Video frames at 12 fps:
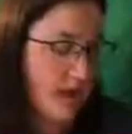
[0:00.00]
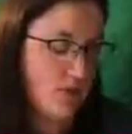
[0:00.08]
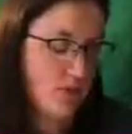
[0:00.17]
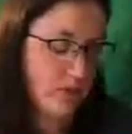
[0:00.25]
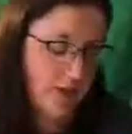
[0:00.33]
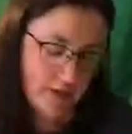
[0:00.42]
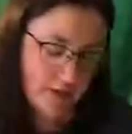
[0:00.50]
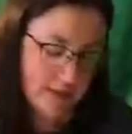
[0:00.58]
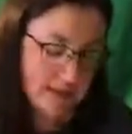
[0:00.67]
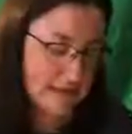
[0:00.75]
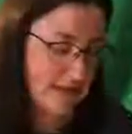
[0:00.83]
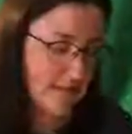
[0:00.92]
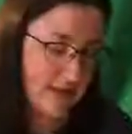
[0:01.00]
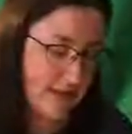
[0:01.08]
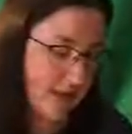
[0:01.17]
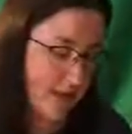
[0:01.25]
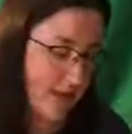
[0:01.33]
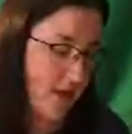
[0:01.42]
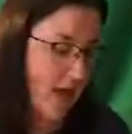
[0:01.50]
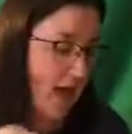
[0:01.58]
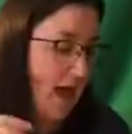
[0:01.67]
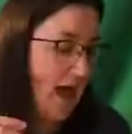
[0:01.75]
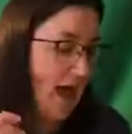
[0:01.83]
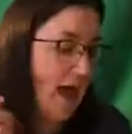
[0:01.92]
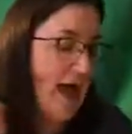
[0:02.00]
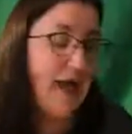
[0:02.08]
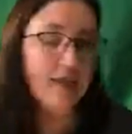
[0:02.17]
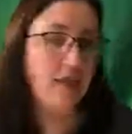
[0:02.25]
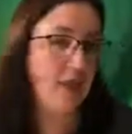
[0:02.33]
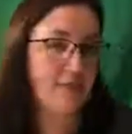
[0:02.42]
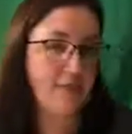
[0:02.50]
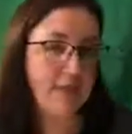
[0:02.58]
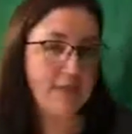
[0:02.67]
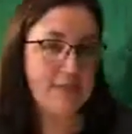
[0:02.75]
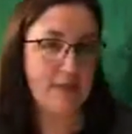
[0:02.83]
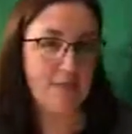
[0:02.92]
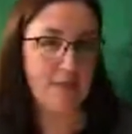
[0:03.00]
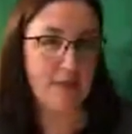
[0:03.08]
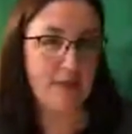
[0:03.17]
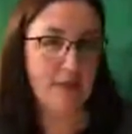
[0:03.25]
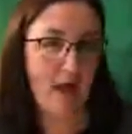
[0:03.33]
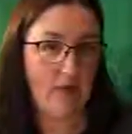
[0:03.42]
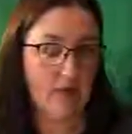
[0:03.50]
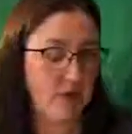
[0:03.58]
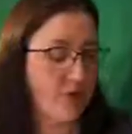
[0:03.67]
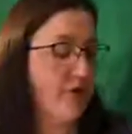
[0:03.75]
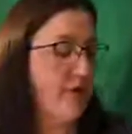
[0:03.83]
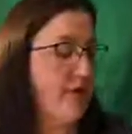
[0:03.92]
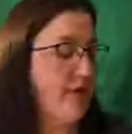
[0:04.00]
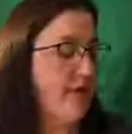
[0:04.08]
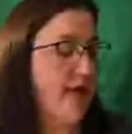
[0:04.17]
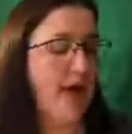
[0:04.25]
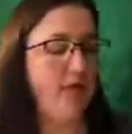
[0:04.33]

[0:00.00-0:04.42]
And where do you get stuff like that? I love to get stuff from the Dollar Tree.